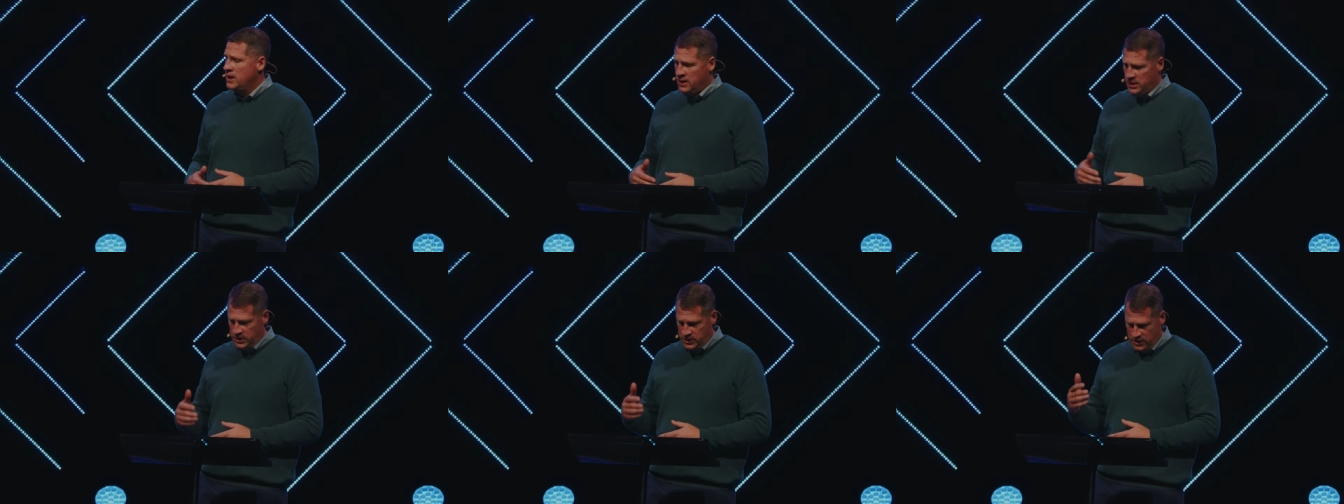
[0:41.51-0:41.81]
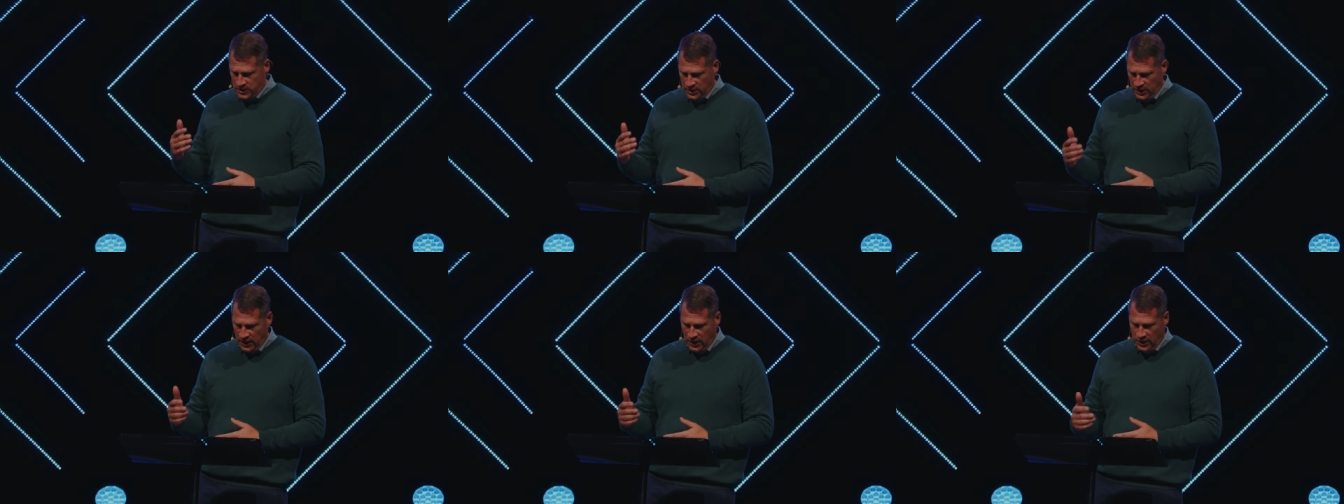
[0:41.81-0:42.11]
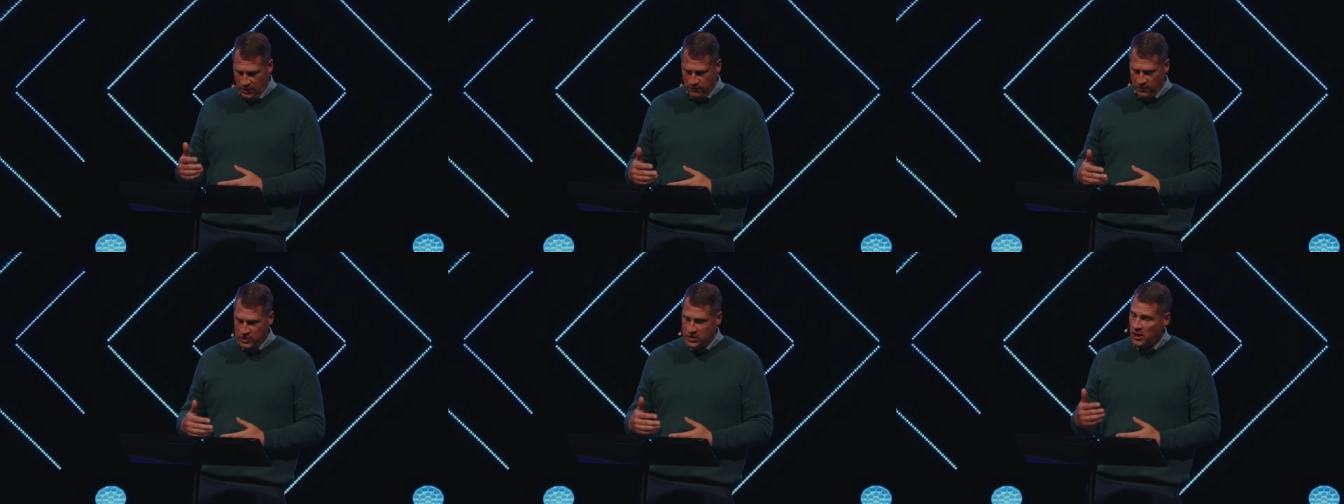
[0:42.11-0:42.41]

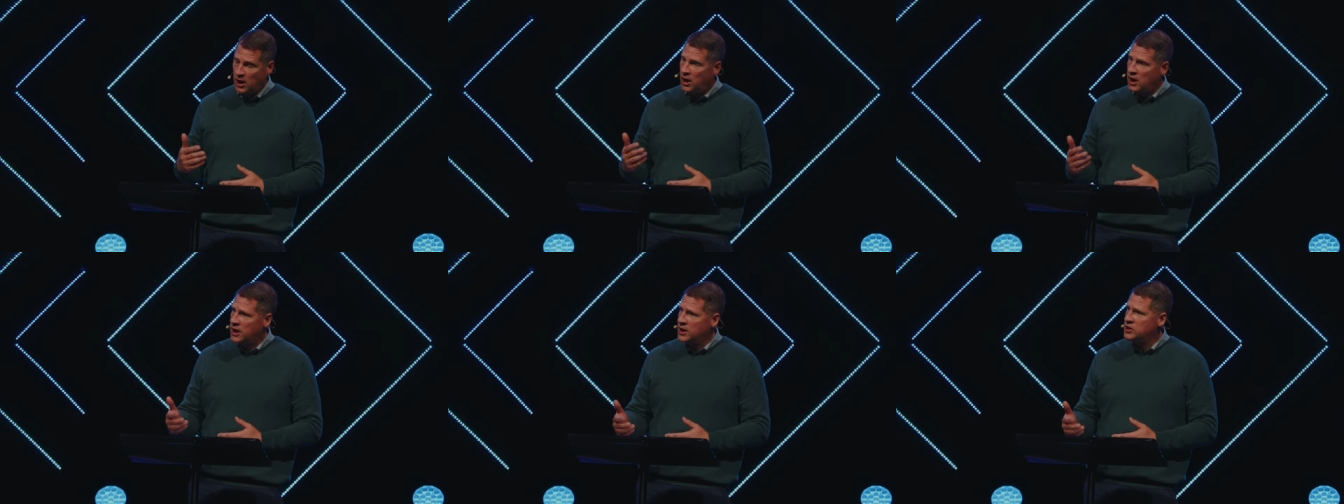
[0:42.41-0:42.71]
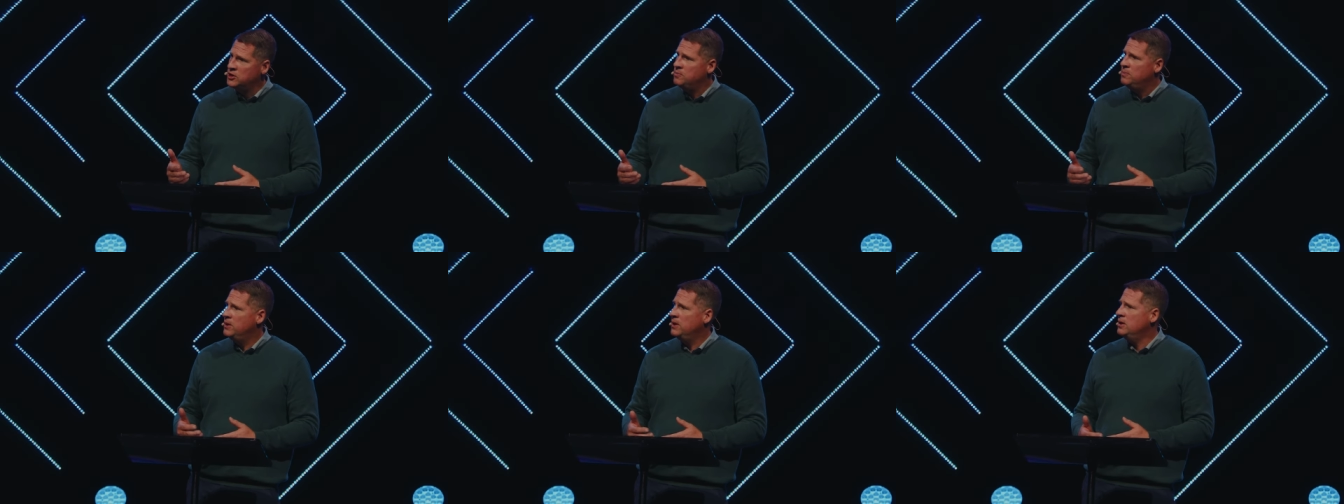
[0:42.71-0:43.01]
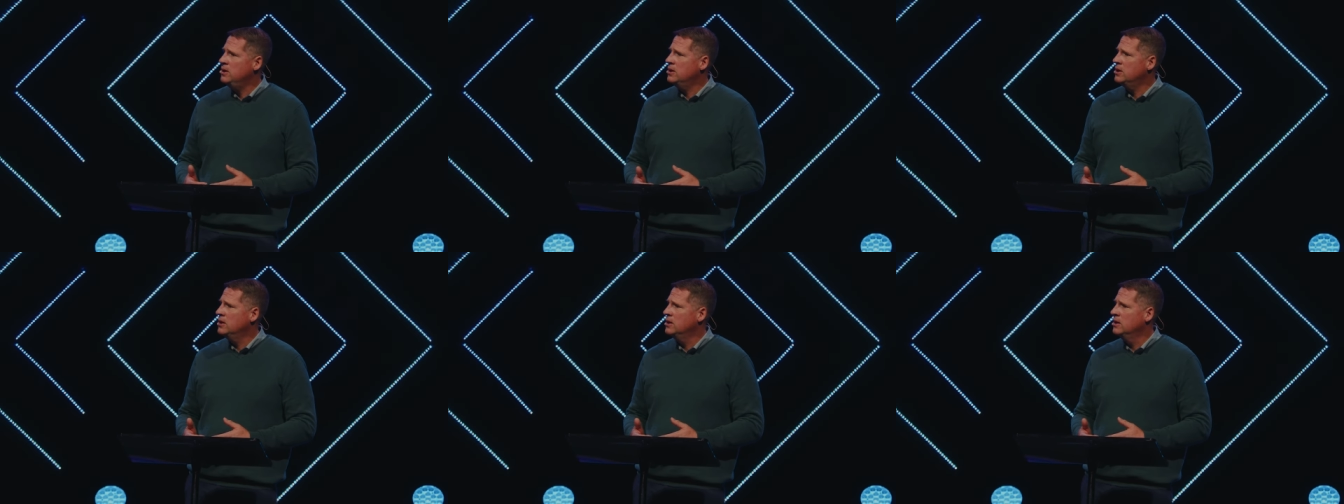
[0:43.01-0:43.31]
Steve is a
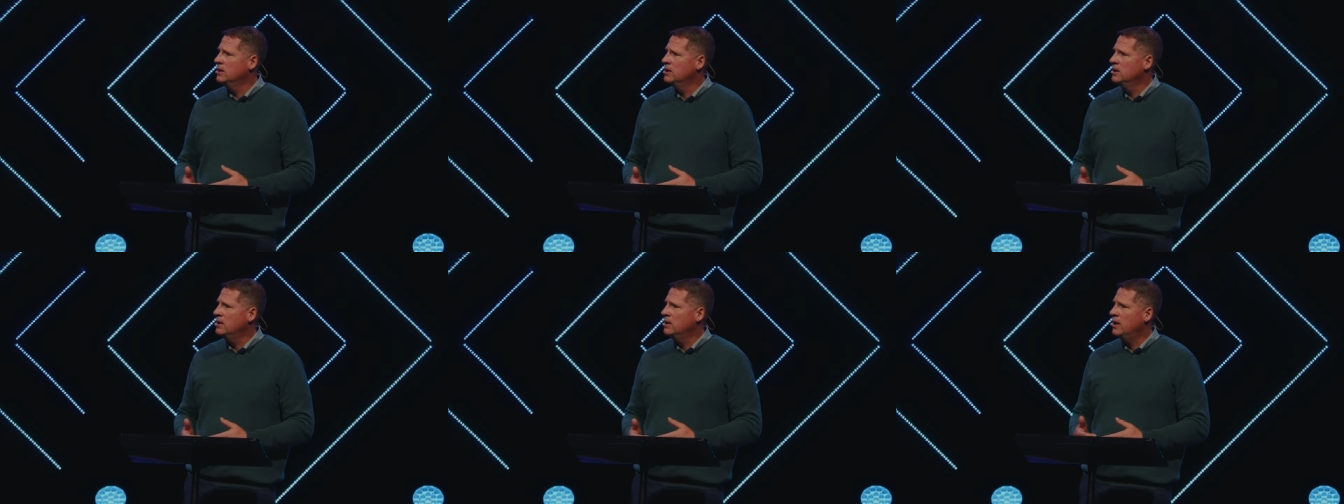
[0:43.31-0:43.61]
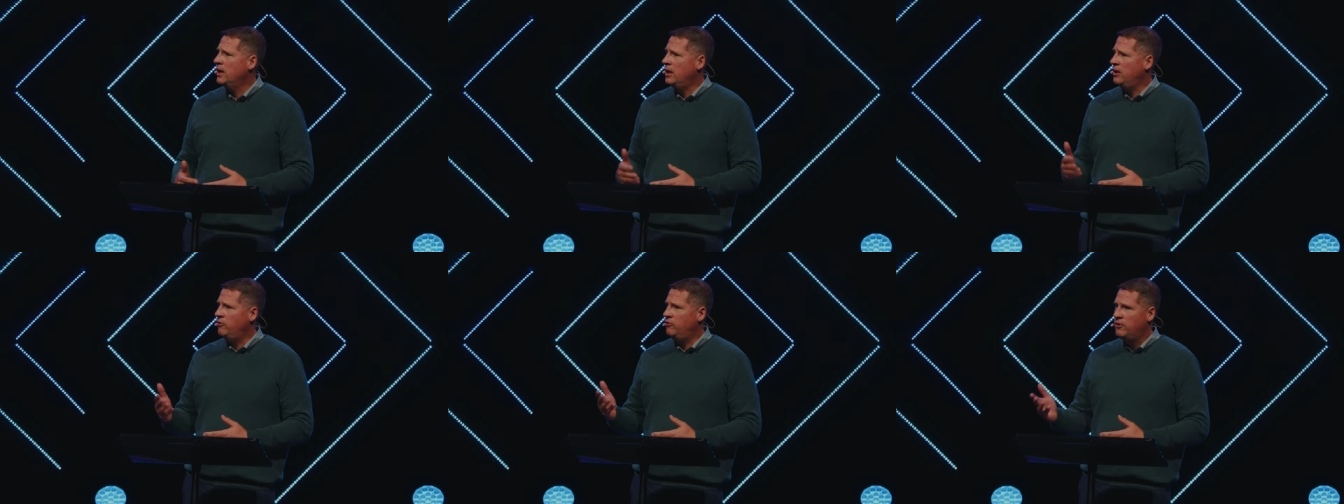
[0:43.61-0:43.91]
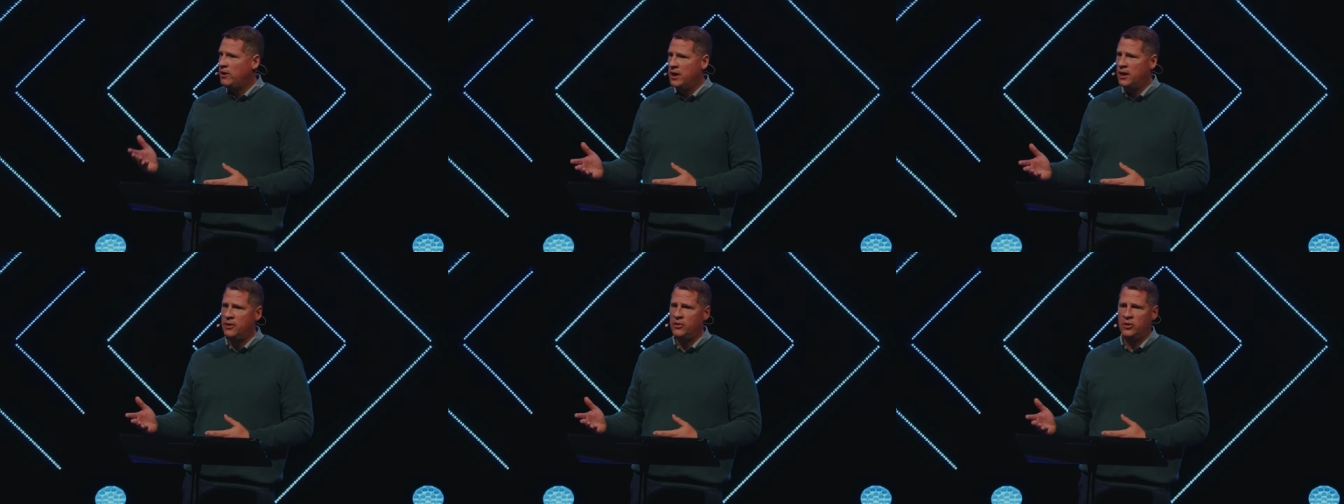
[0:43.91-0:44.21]
husband, a
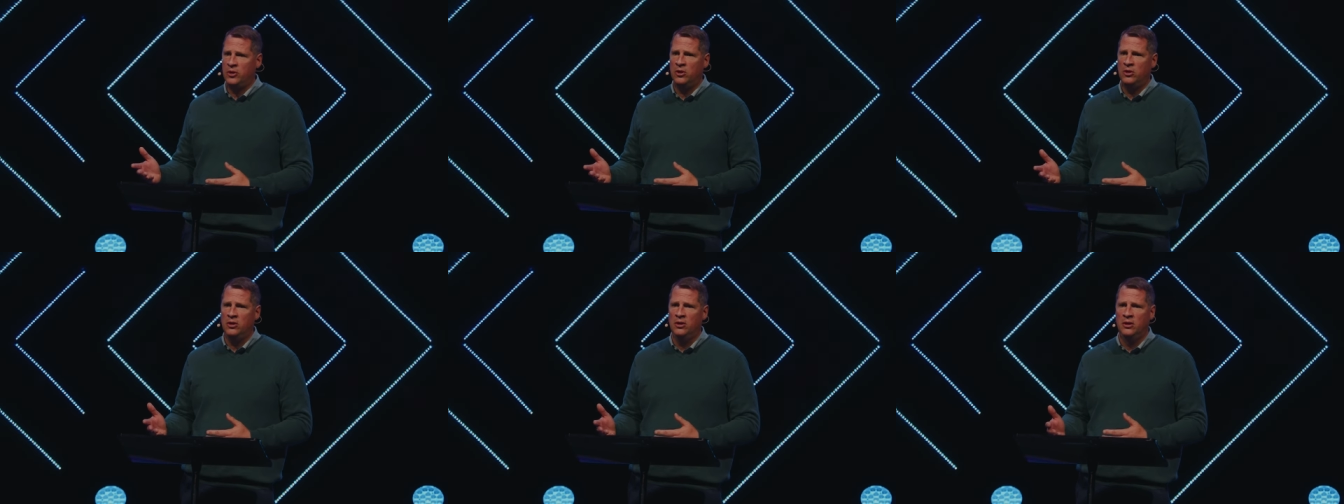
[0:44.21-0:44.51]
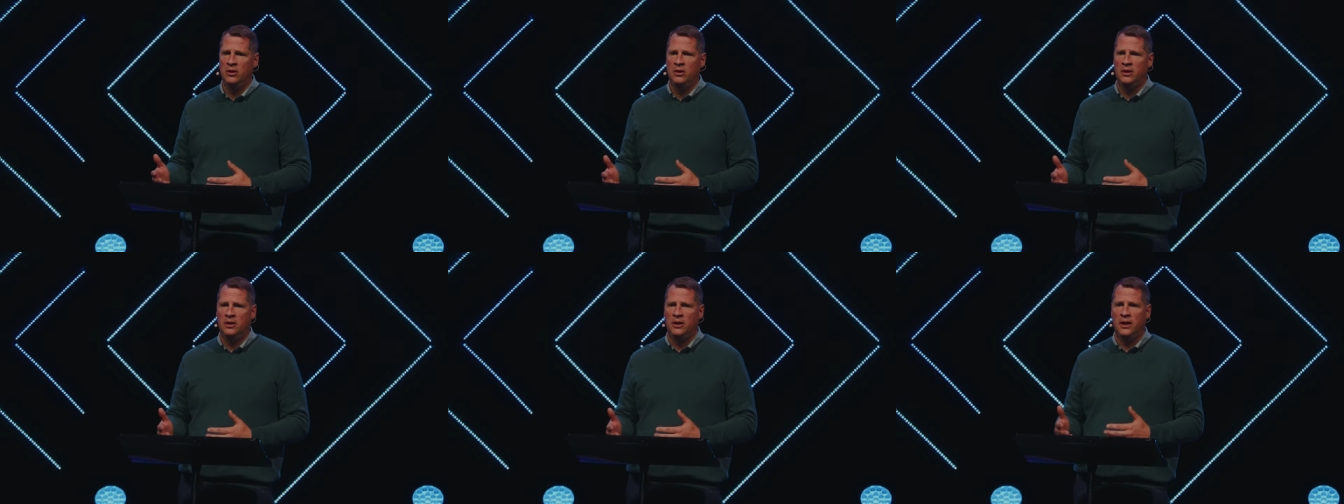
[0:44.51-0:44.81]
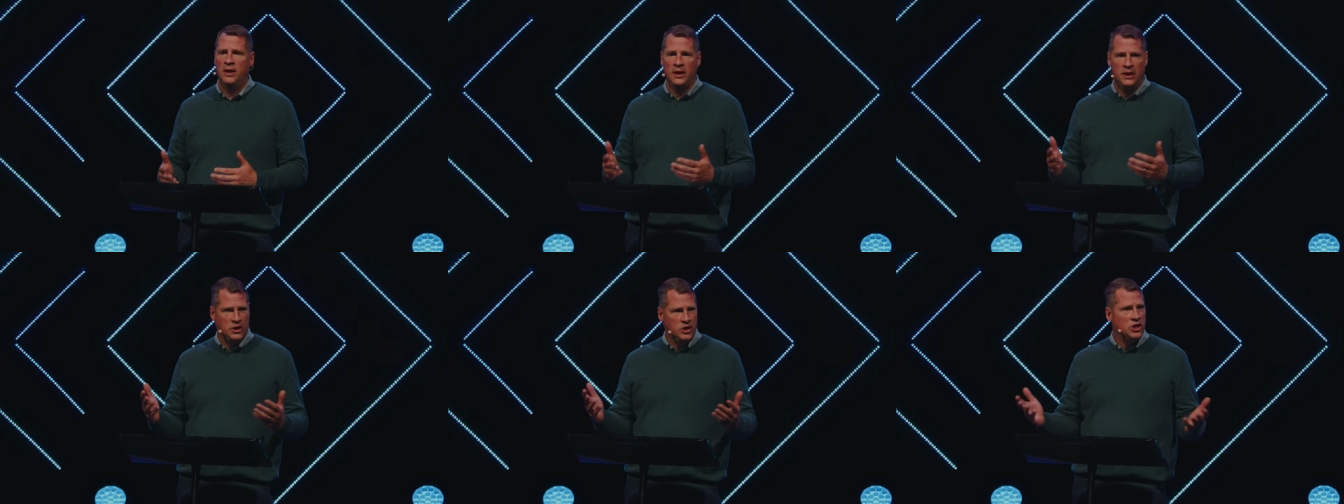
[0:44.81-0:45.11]
father,
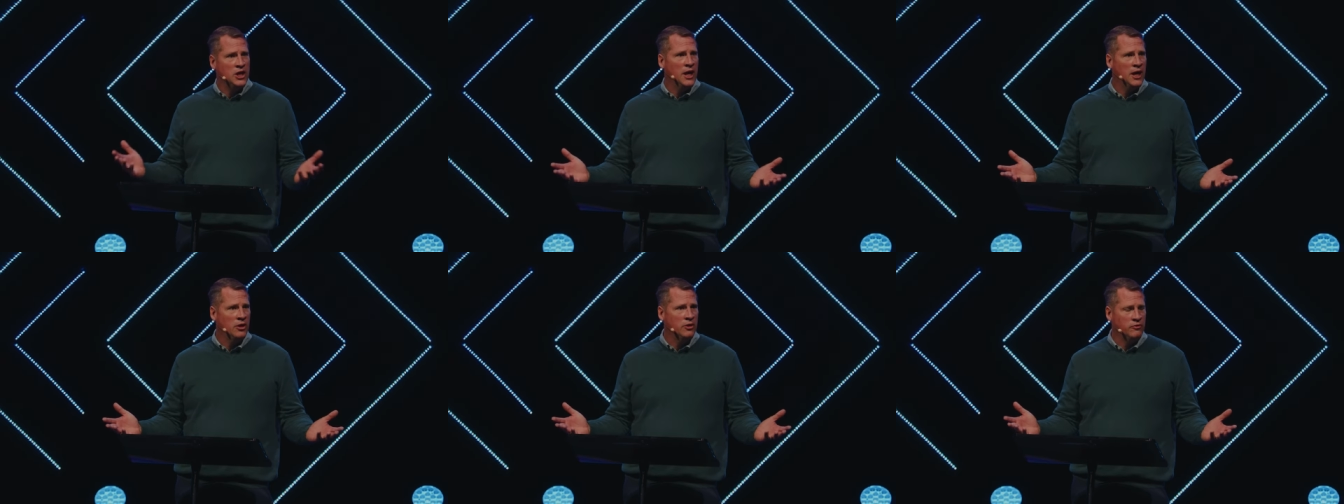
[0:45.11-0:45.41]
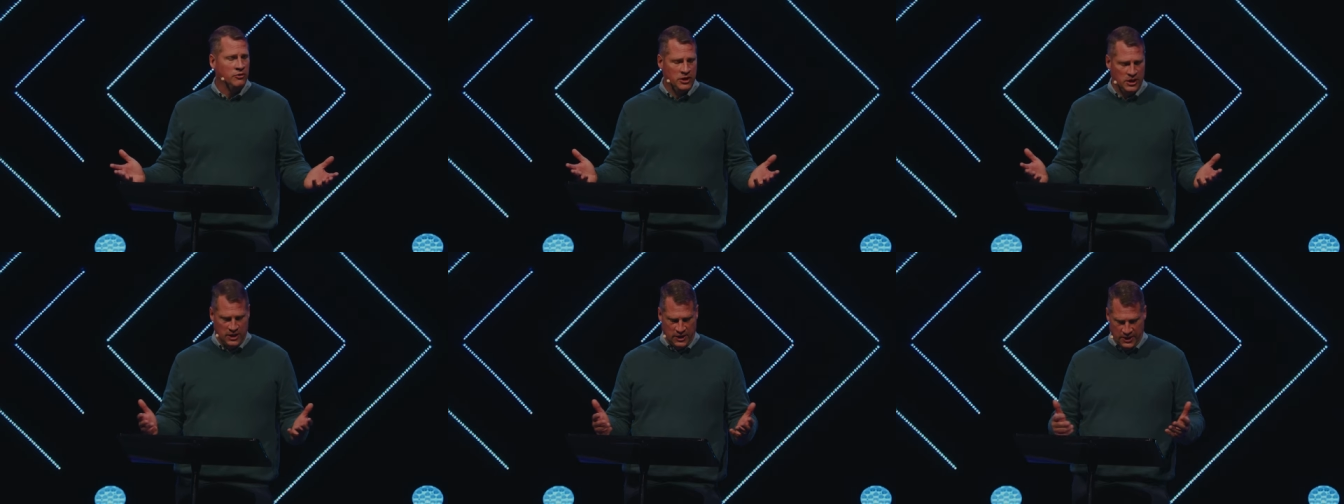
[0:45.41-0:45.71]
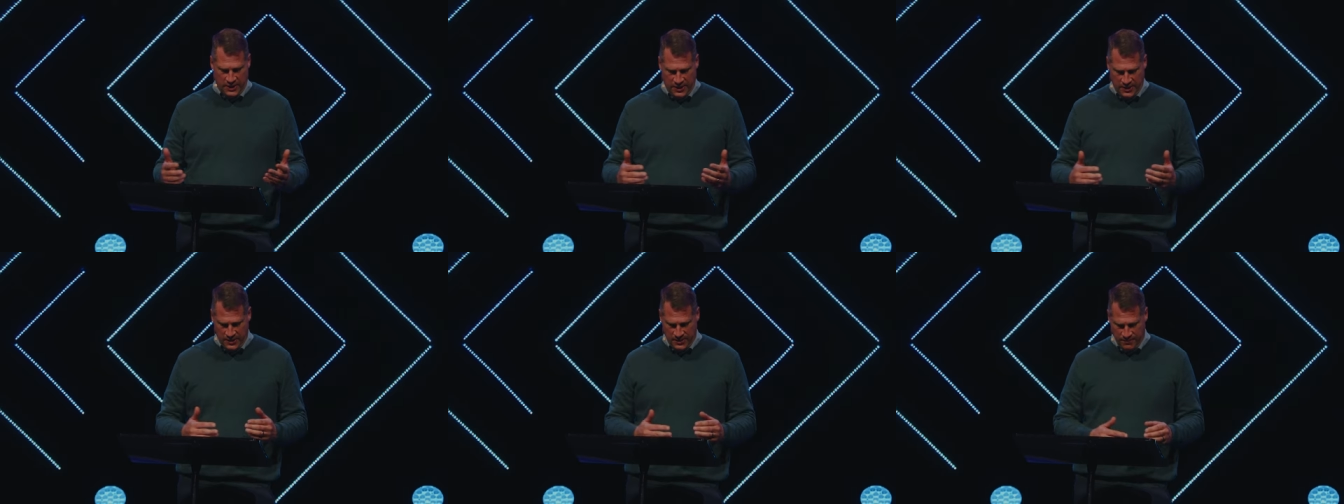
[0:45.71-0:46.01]
and a child of
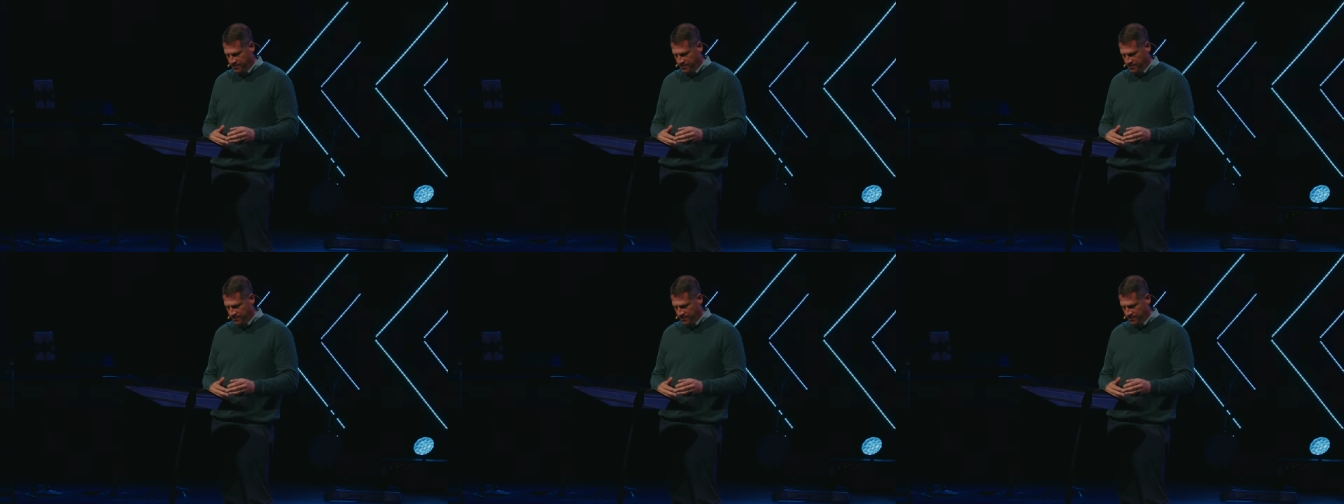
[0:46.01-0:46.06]
God.